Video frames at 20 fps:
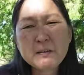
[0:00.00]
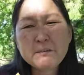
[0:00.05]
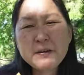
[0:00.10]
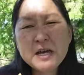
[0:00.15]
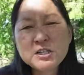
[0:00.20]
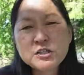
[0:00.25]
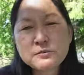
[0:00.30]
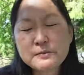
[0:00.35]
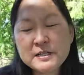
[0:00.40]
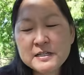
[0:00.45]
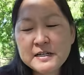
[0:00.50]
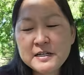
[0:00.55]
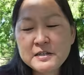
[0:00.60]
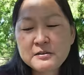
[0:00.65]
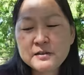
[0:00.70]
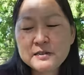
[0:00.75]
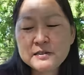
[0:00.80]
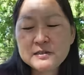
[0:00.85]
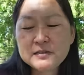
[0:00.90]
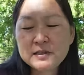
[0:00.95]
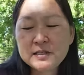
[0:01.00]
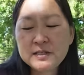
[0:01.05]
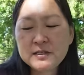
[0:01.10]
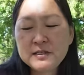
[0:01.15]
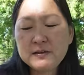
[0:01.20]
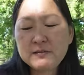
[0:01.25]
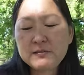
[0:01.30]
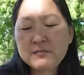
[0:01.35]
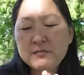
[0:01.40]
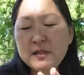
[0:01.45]
a mashed potato inside,
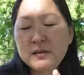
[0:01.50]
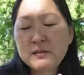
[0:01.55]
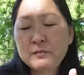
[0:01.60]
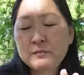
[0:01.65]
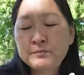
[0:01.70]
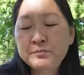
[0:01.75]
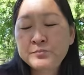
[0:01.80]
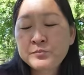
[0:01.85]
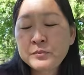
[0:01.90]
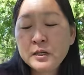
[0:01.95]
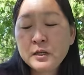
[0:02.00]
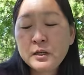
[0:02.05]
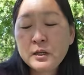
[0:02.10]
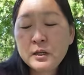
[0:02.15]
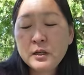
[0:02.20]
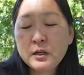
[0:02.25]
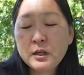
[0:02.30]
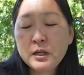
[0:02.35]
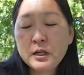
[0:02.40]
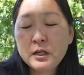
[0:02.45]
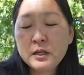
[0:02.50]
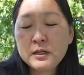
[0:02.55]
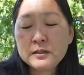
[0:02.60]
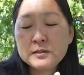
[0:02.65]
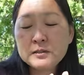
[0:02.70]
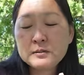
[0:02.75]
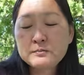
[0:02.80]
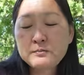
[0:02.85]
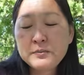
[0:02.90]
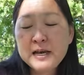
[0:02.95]
and then
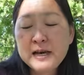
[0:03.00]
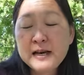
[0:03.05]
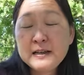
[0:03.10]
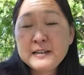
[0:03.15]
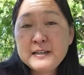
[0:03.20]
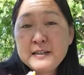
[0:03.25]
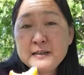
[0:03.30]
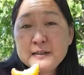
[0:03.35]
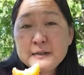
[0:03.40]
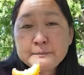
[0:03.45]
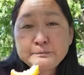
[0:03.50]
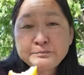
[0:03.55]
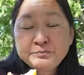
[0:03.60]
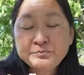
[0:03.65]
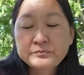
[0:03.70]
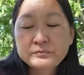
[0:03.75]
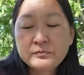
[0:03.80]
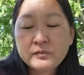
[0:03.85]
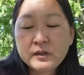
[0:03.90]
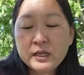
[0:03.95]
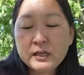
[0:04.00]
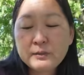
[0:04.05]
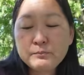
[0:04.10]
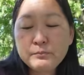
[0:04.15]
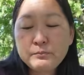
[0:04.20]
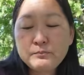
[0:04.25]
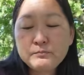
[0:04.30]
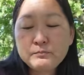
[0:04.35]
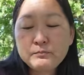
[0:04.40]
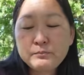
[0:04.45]
it's pattied, and
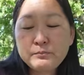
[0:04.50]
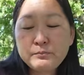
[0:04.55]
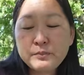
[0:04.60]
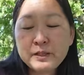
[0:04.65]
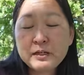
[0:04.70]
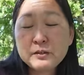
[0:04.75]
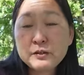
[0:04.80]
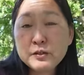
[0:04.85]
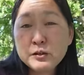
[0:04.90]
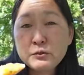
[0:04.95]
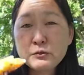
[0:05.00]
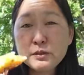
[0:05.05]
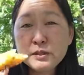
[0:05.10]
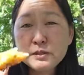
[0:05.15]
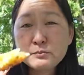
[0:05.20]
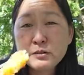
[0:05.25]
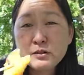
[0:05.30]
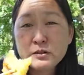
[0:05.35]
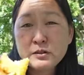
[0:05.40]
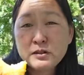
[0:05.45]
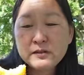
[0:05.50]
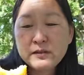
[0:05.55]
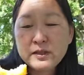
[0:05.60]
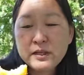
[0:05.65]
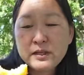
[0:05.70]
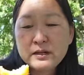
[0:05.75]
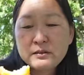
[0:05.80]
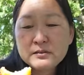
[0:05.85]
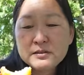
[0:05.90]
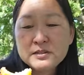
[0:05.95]
panko is put on
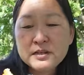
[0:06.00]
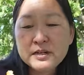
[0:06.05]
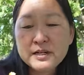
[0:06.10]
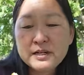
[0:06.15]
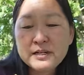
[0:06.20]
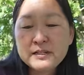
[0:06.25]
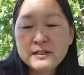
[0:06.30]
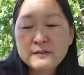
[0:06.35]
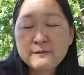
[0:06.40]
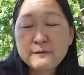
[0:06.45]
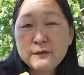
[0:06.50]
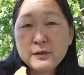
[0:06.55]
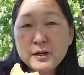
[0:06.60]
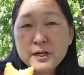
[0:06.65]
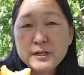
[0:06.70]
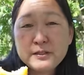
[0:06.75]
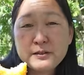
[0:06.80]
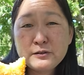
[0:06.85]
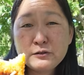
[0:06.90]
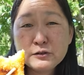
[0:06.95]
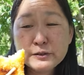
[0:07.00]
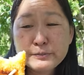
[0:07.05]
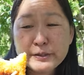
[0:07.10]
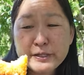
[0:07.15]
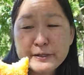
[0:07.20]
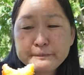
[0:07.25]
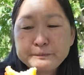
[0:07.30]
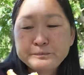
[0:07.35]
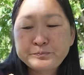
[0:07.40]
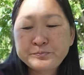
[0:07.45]
the outside and fried
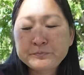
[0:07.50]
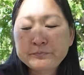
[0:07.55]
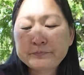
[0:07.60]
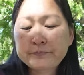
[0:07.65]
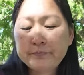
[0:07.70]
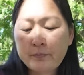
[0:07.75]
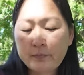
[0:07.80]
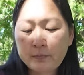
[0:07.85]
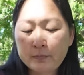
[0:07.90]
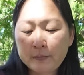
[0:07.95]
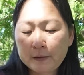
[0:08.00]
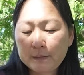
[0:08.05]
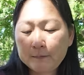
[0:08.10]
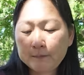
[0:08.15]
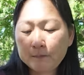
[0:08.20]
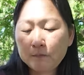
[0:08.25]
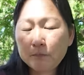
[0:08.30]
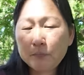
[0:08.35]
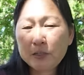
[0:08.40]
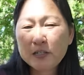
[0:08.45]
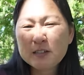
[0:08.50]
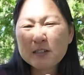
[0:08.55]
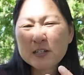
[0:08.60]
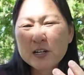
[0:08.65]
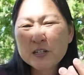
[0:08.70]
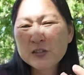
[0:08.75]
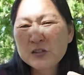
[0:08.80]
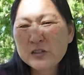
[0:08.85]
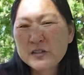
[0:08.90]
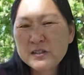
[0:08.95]
crispy. But it's
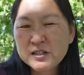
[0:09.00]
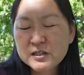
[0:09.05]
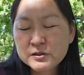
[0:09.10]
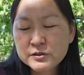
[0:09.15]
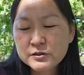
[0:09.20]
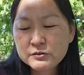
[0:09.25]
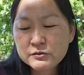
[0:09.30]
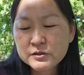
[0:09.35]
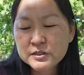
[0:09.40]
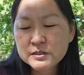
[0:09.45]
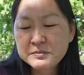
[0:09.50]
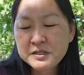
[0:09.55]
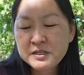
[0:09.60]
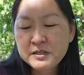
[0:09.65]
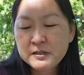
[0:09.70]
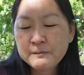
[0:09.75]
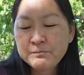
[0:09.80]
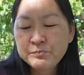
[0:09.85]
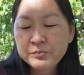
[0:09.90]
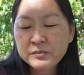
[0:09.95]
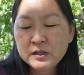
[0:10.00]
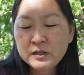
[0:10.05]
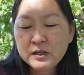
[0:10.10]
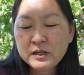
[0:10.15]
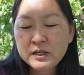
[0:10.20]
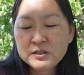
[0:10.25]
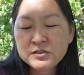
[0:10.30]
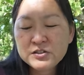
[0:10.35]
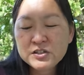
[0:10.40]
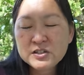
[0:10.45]
actually not too crispy.
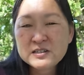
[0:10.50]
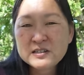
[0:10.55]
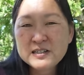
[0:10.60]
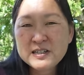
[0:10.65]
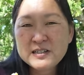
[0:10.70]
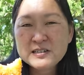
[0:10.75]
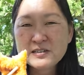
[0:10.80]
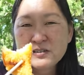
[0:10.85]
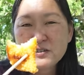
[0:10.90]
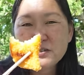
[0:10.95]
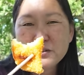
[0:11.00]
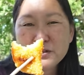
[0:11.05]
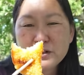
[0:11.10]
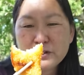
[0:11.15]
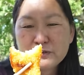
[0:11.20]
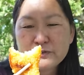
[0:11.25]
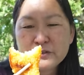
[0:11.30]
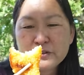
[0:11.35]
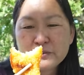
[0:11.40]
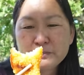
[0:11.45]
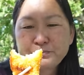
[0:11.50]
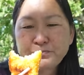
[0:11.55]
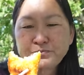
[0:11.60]
It's just nice and soft